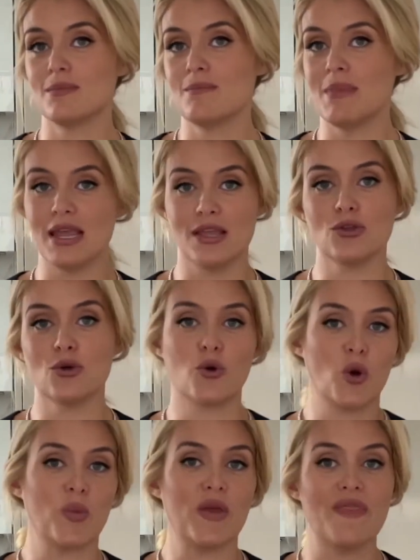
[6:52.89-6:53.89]
make your
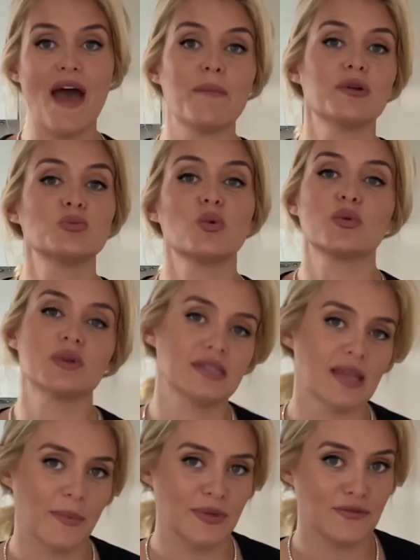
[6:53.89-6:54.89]
cornbread that much more
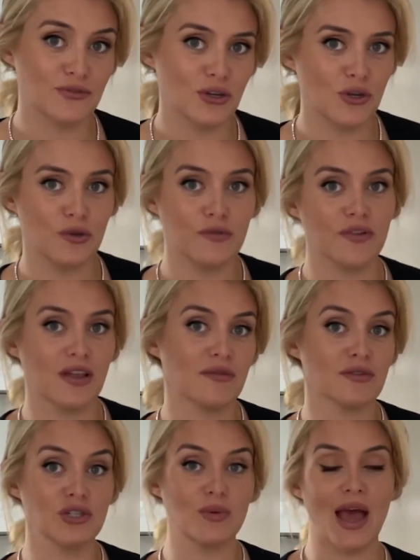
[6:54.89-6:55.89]
receptive to new flavors you